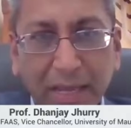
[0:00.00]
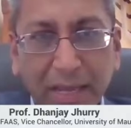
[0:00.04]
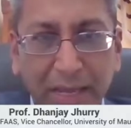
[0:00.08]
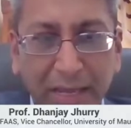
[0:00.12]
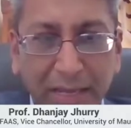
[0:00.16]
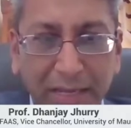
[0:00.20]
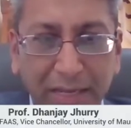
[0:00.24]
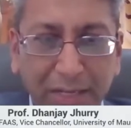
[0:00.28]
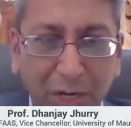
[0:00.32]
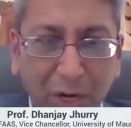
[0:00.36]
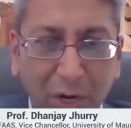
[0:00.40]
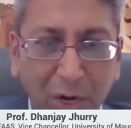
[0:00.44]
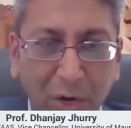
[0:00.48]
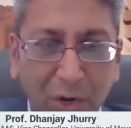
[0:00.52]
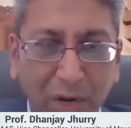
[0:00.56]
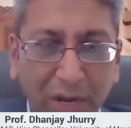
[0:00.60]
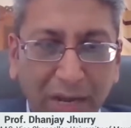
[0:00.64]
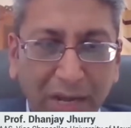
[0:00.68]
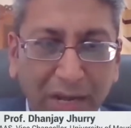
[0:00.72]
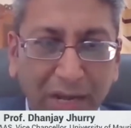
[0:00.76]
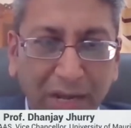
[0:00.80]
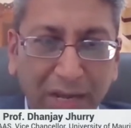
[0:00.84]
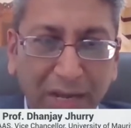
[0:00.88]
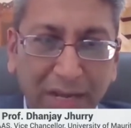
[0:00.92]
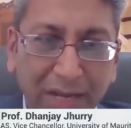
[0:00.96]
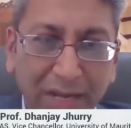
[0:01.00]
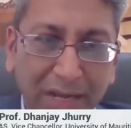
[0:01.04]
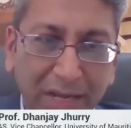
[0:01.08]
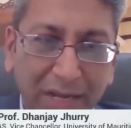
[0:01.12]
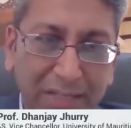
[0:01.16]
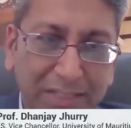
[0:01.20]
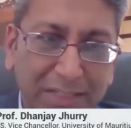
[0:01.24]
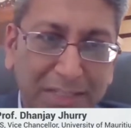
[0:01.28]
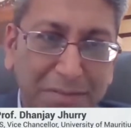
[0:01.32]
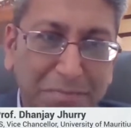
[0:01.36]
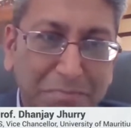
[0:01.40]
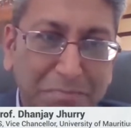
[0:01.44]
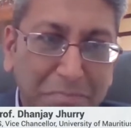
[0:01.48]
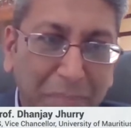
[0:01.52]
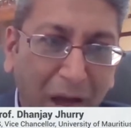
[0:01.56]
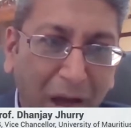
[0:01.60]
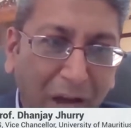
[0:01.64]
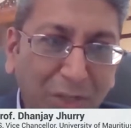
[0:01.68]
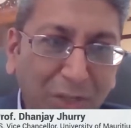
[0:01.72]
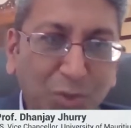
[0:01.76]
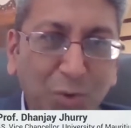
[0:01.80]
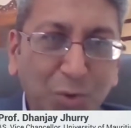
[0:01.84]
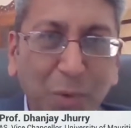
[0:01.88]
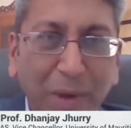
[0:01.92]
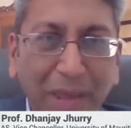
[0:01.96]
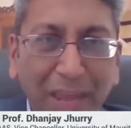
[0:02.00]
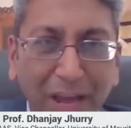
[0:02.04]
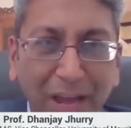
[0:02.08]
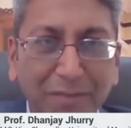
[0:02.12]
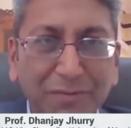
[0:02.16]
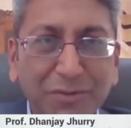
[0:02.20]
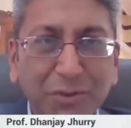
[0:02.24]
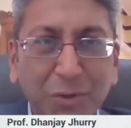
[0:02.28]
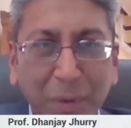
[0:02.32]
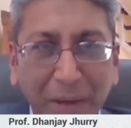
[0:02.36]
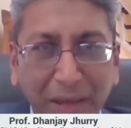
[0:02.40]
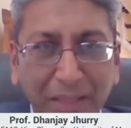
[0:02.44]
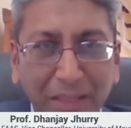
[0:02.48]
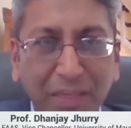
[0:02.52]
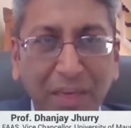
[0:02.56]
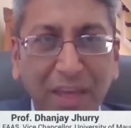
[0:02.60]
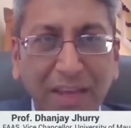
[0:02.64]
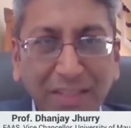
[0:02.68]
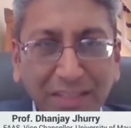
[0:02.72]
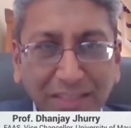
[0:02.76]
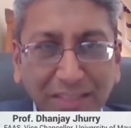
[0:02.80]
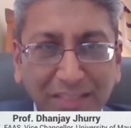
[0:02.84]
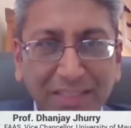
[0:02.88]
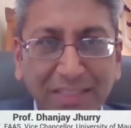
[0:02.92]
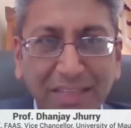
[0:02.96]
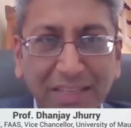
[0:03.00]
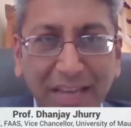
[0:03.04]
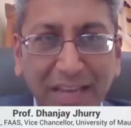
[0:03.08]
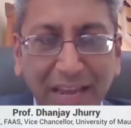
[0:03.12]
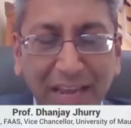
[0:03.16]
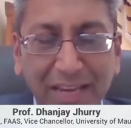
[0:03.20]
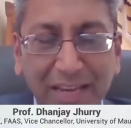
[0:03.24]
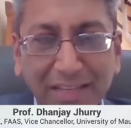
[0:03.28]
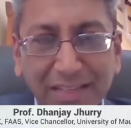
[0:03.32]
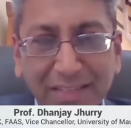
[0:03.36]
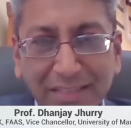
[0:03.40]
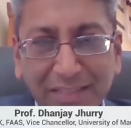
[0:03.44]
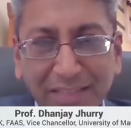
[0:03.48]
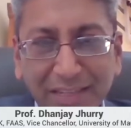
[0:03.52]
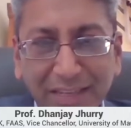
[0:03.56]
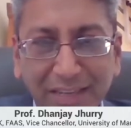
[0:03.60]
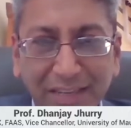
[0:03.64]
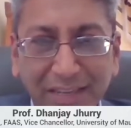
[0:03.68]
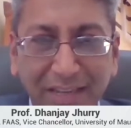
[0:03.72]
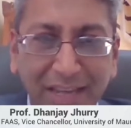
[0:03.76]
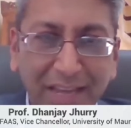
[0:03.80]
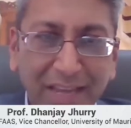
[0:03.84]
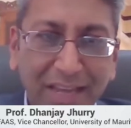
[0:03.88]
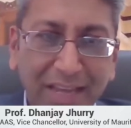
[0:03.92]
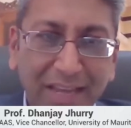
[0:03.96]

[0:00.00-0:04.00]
a smart way of doing things and a